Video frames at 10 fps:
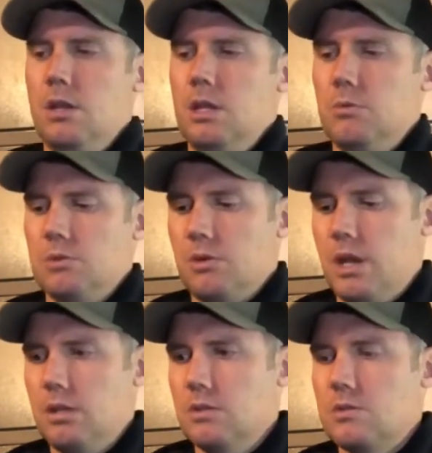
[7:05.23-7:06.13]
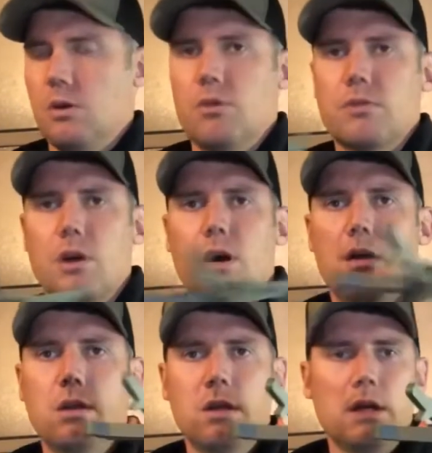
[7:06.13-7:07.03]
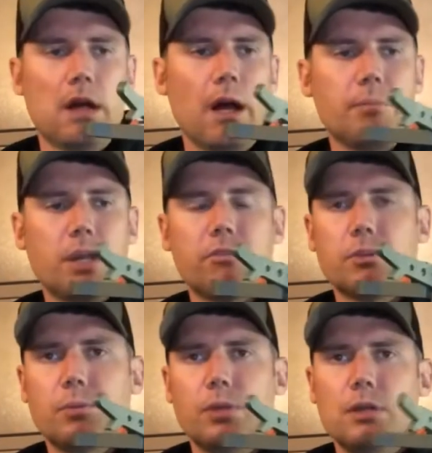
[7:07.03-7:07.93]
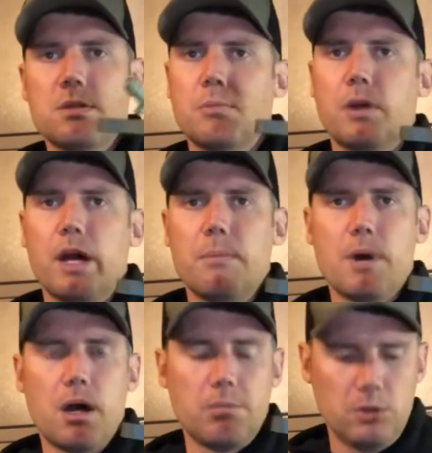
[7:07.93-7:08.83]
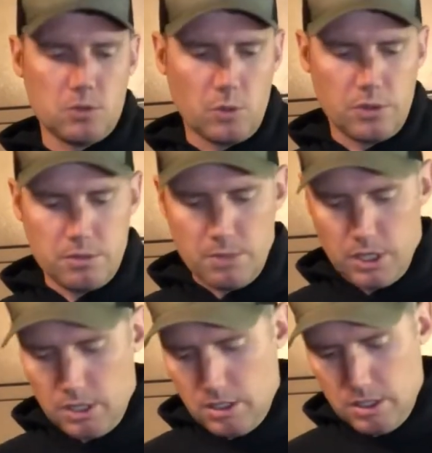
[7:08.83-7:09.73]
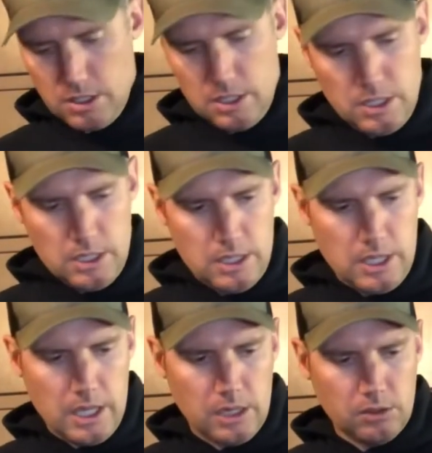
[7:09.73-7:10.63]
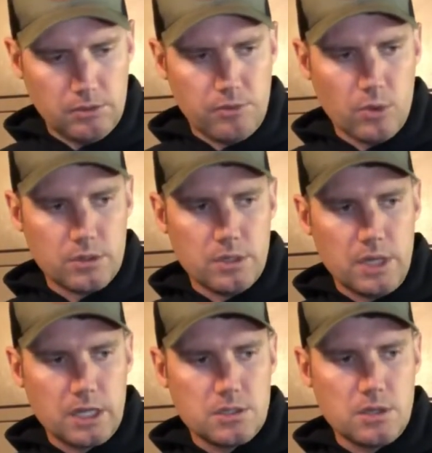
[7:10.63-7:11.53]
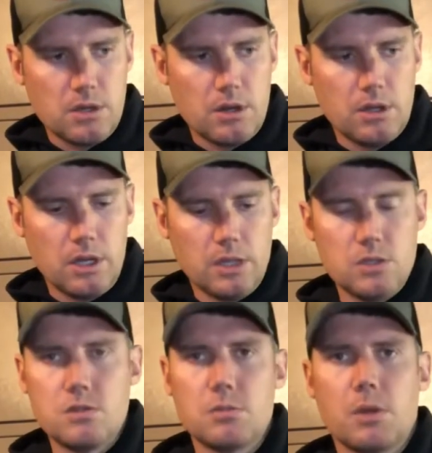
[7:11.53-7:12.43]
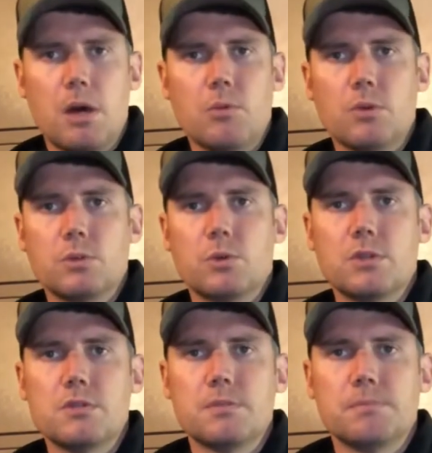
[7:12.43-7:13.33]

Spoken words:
It was great. So overall, I'm definitely pleased. I'm glad I bought them. It was worth the money, and I look forward to next year using them a lot more in the woods.